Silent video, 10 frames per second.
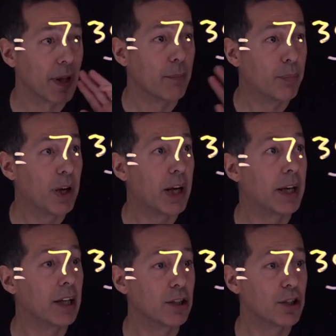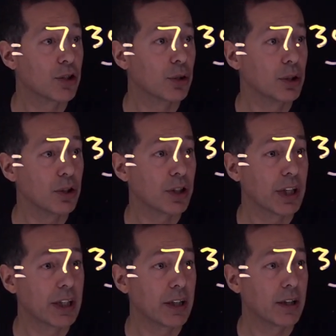But it just looks
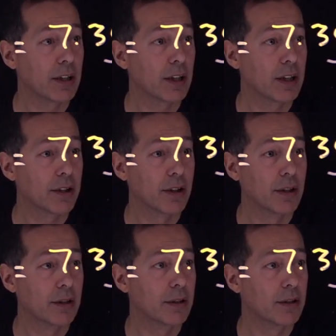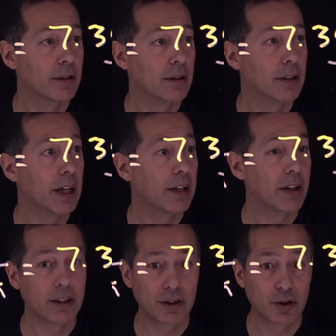like that
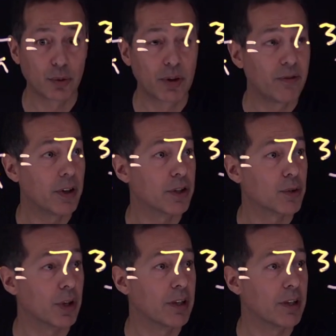it's the reverse, right?